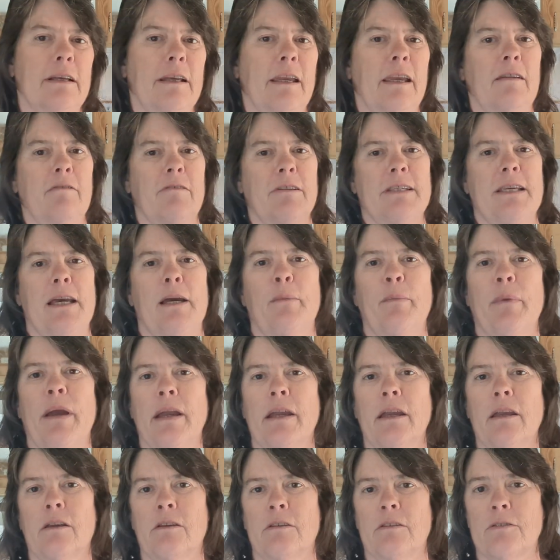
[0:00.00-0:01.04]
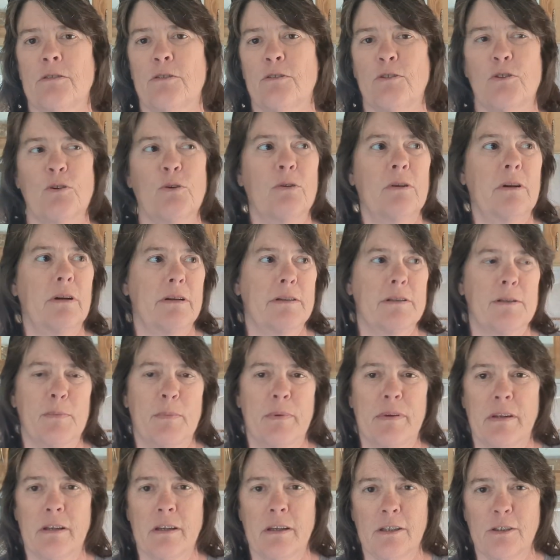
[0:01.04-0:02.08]
like every time I go to the store, I
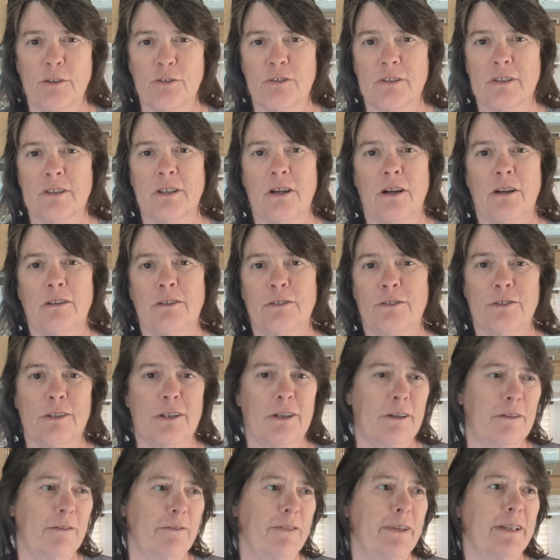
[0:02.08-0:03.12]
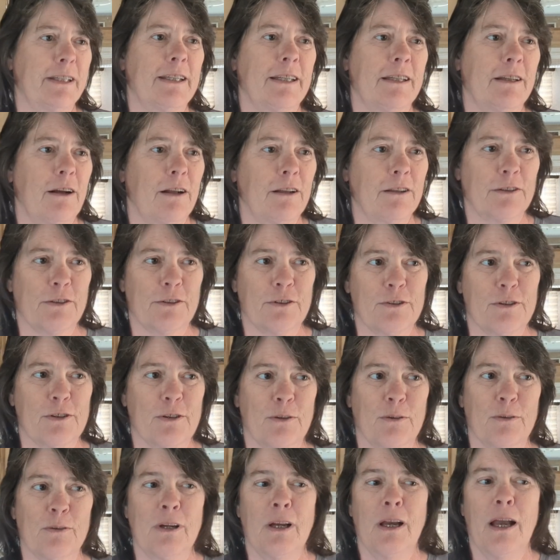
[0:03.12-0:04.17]
spend one hundred dollars, one hundred fifty dollars.
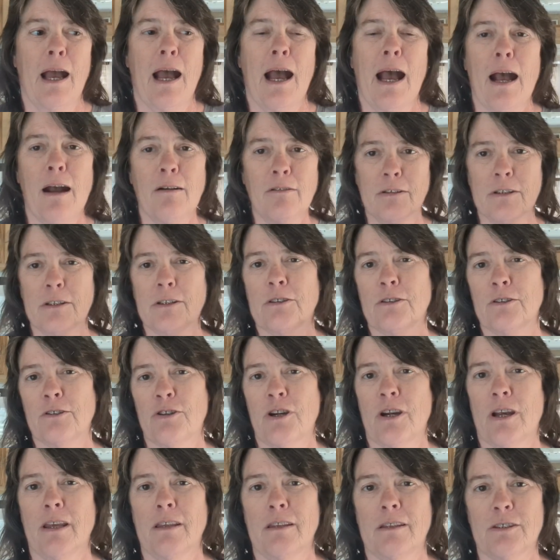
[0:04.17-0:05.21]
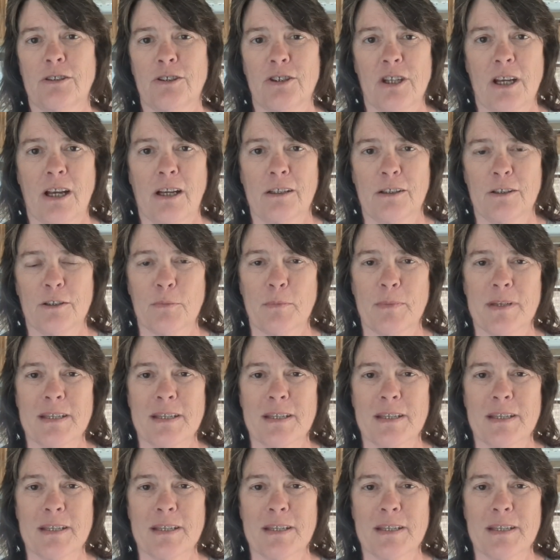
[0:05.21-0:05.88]
So I wanted to try this challenge